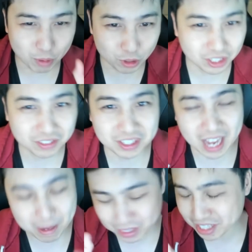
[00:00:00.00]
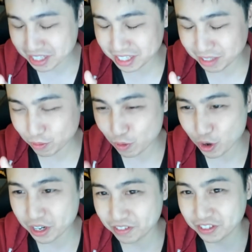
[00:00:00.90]
most of I'm just gonna stick with
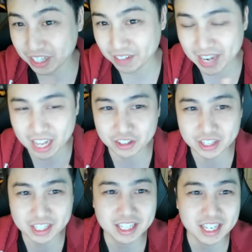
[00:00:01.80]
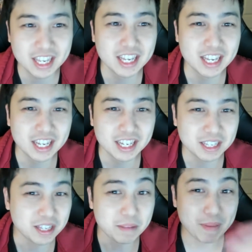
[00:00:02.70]
water to save calories
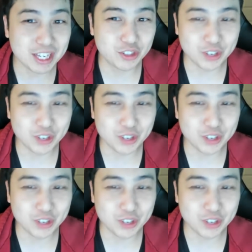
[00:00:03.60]
best